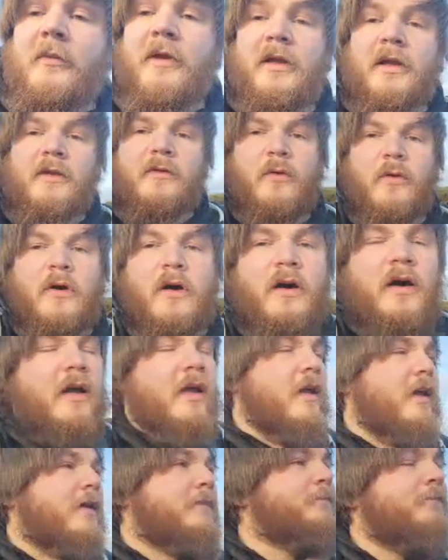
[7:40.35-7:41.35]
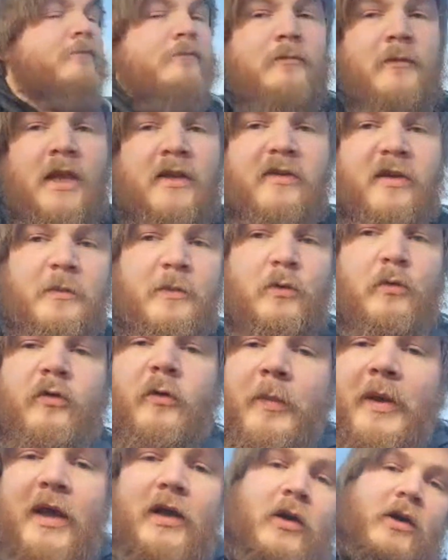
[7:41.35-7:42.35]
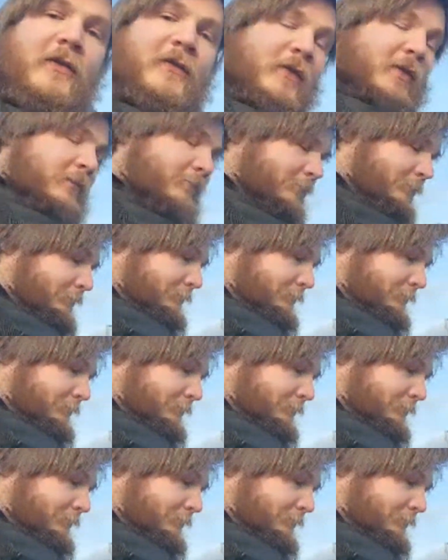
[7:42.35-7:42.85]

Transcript: Let me get you higher here. Take my water bag off.